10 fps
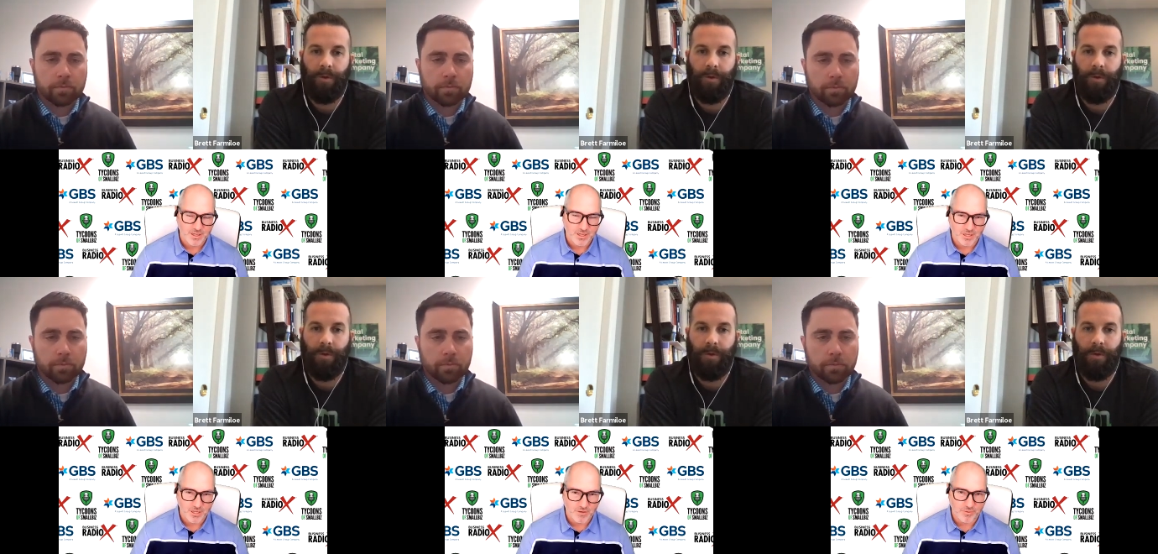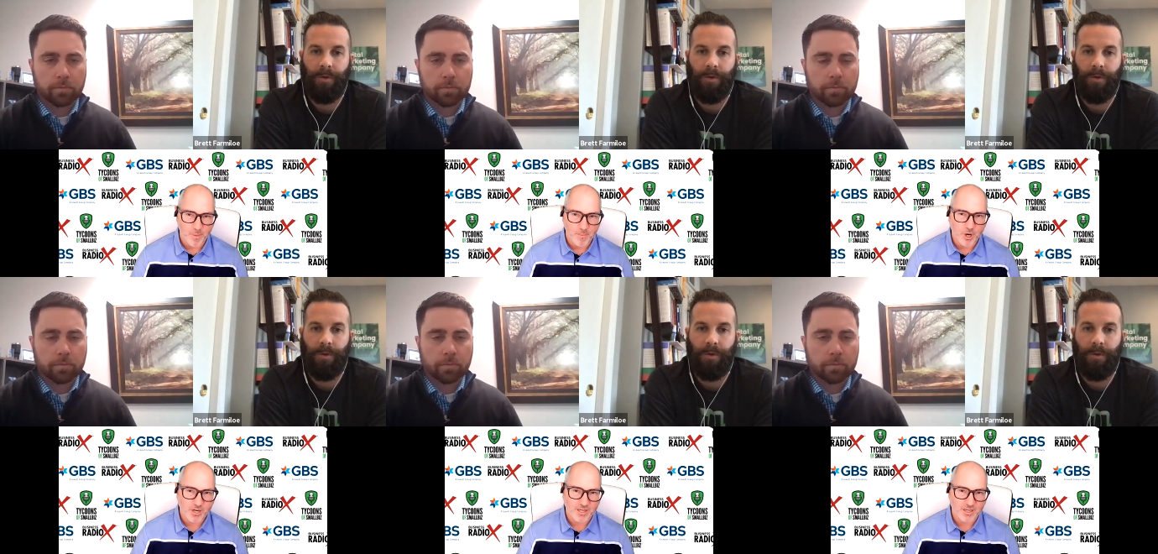Speaker 1: you know, from a
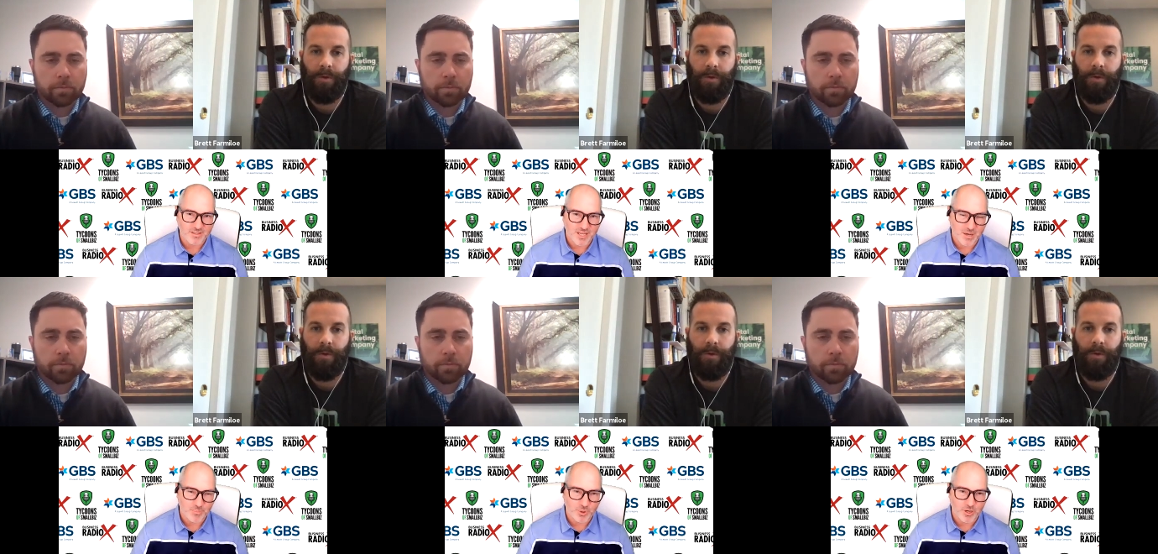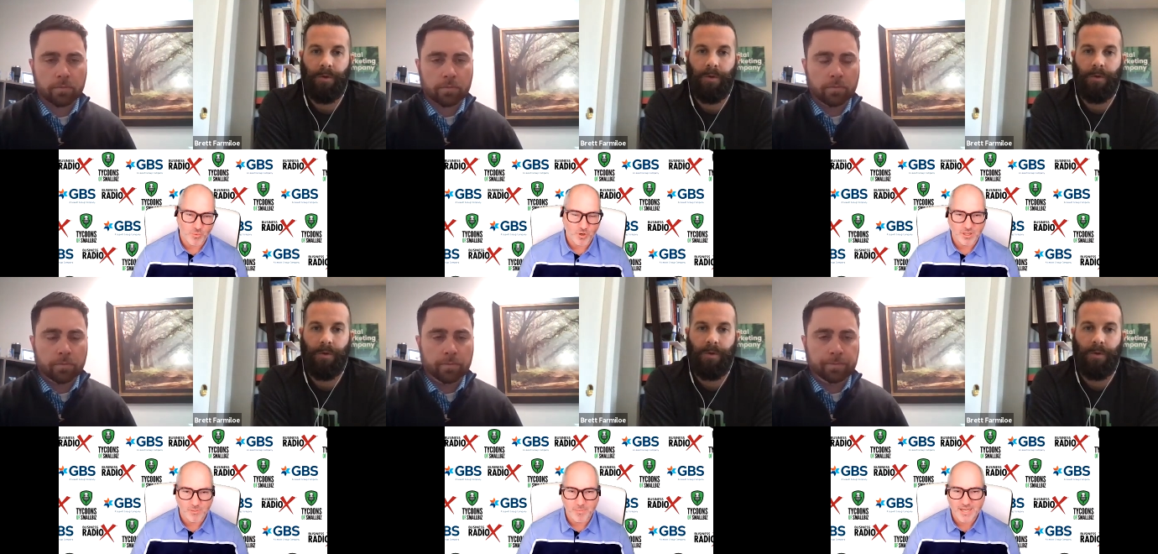marketing standpoint,
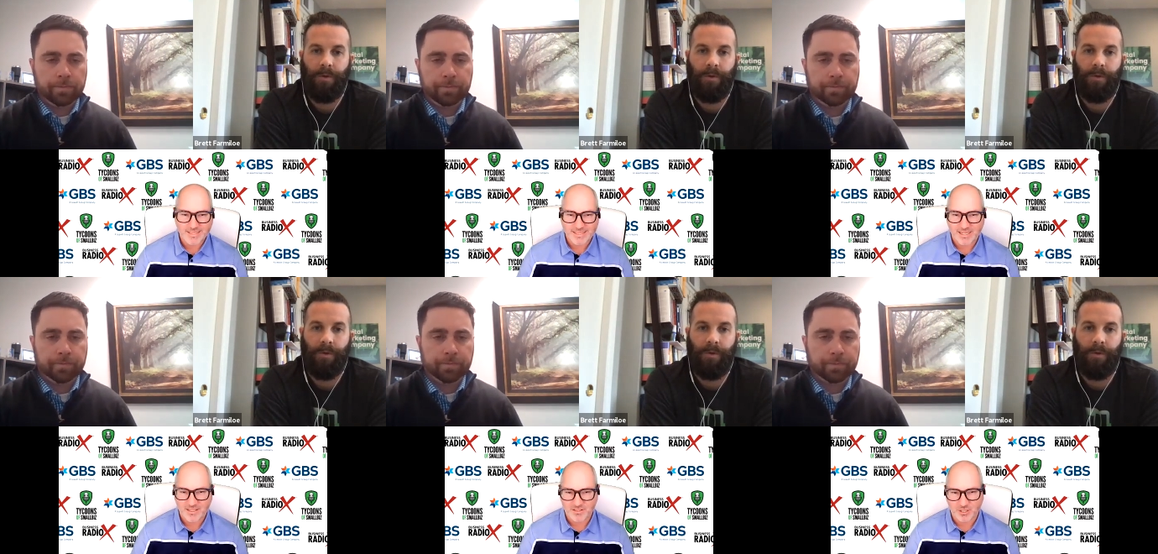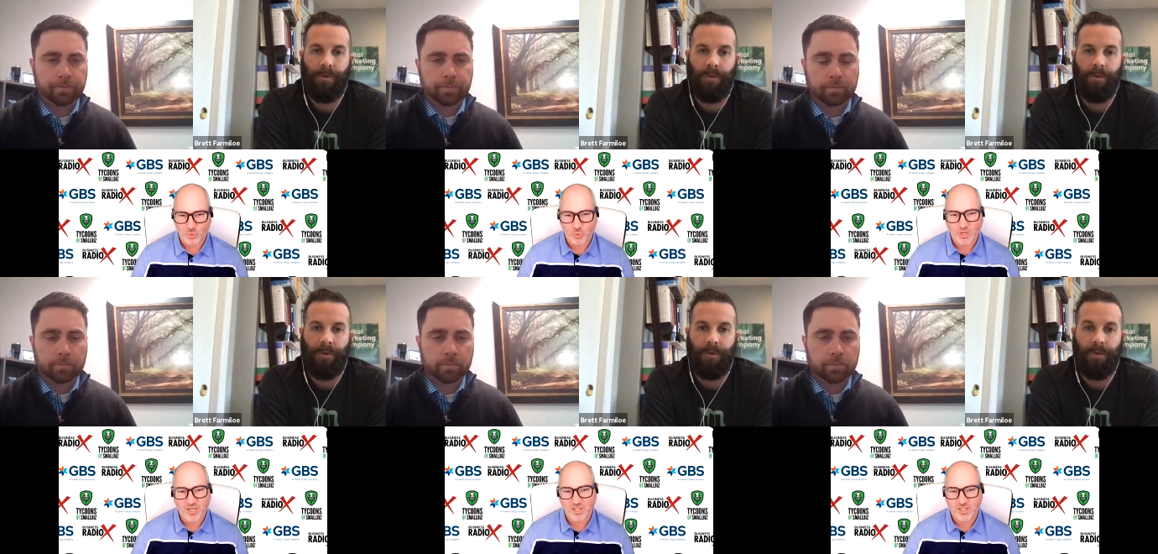one of the best things that
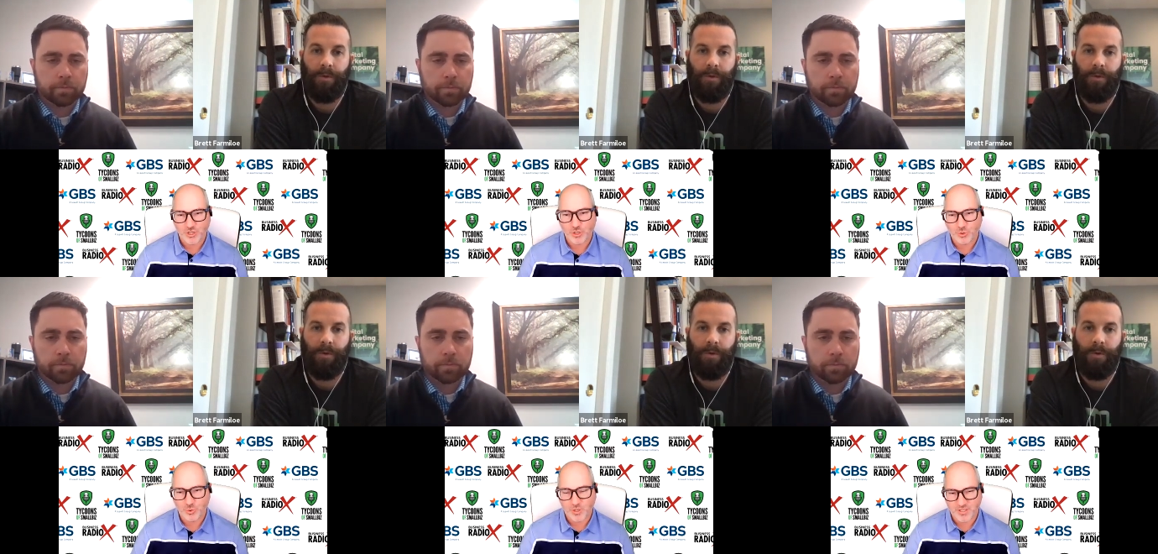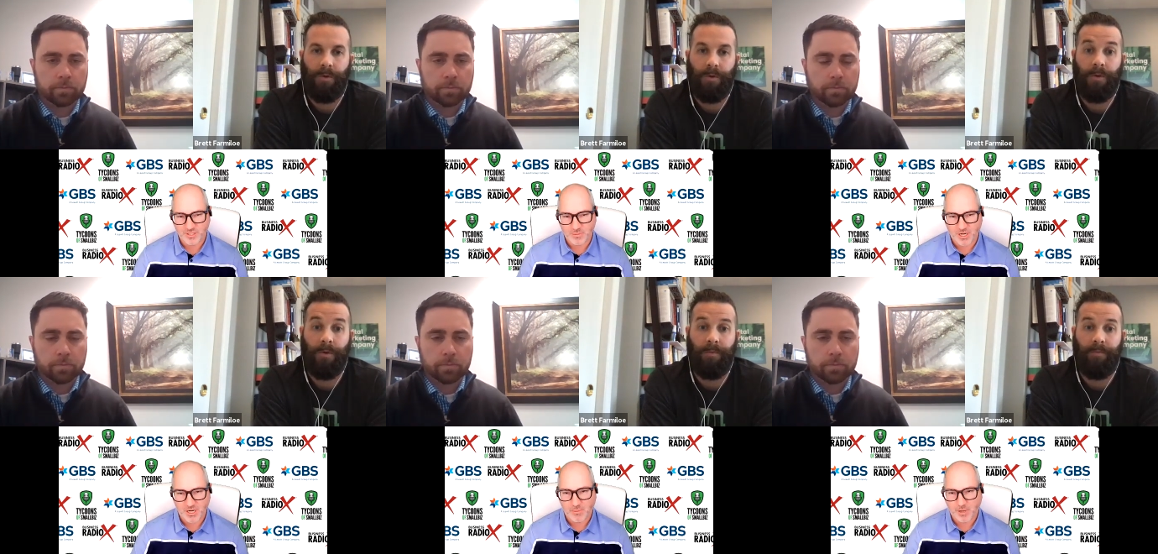we can do is to
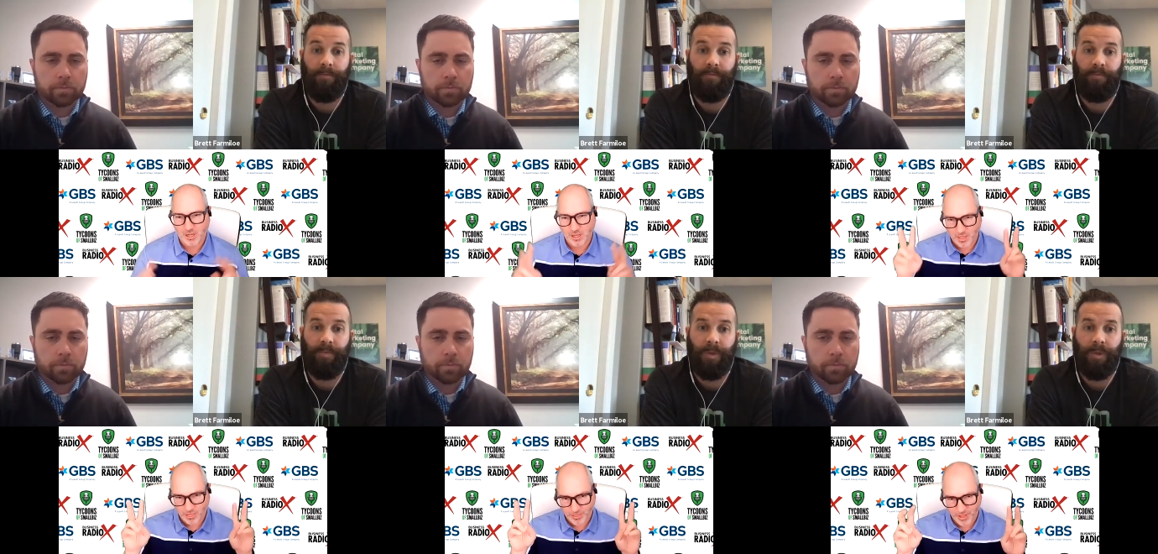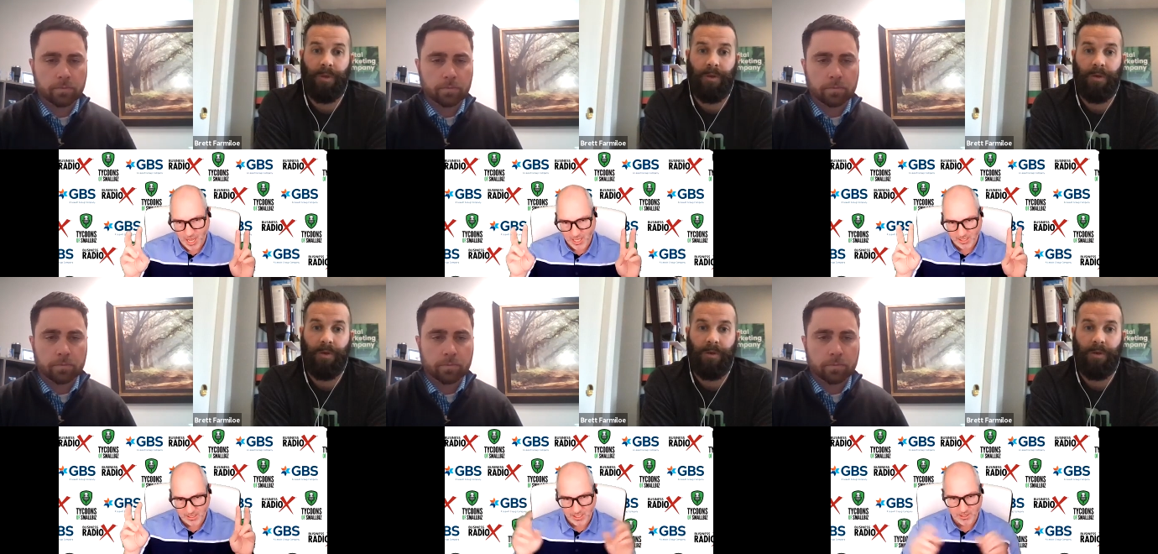become a
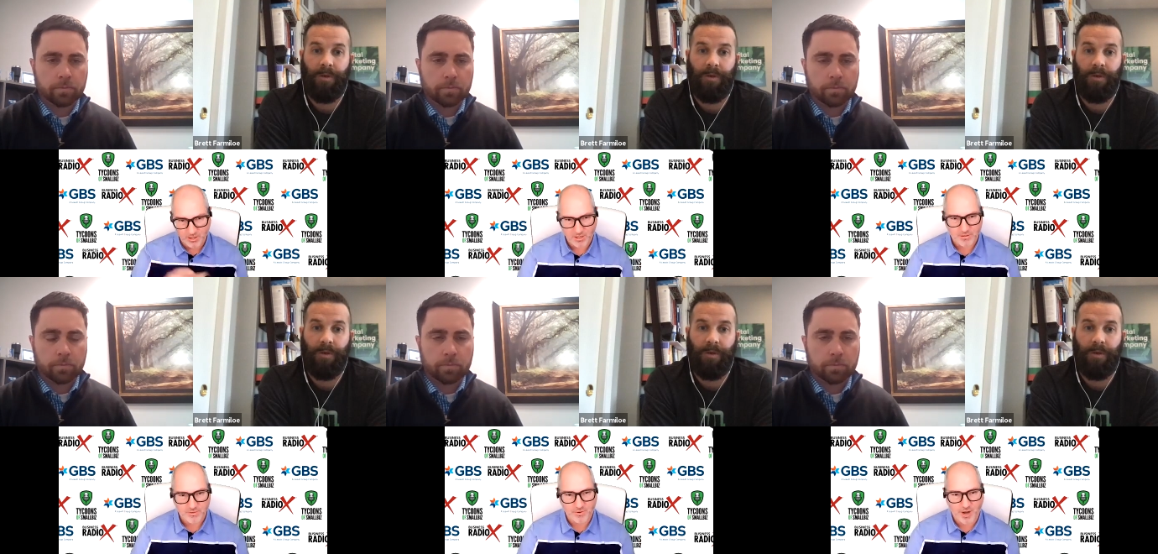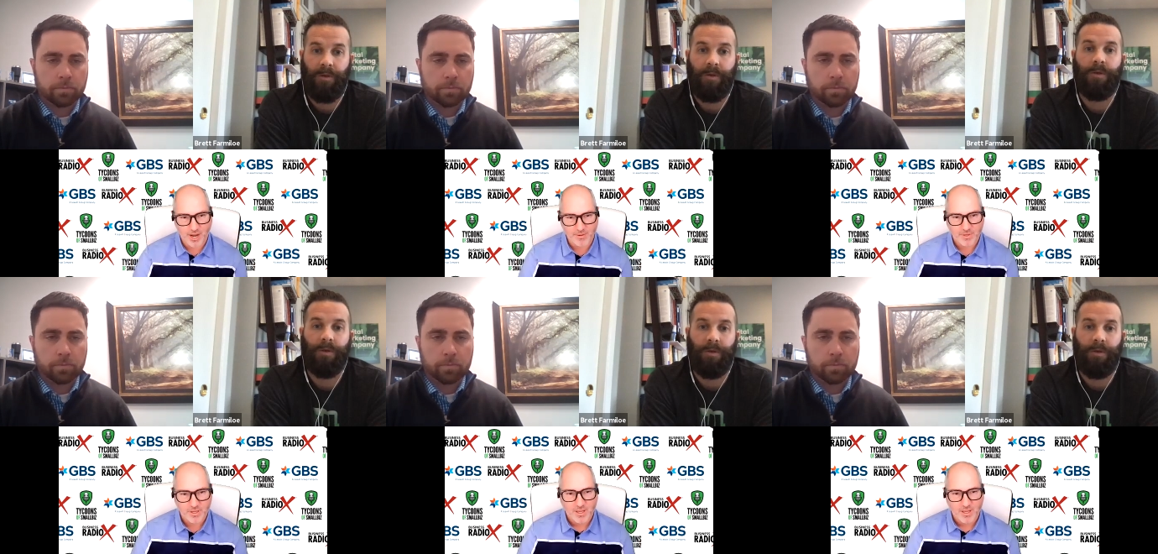thought leader, right?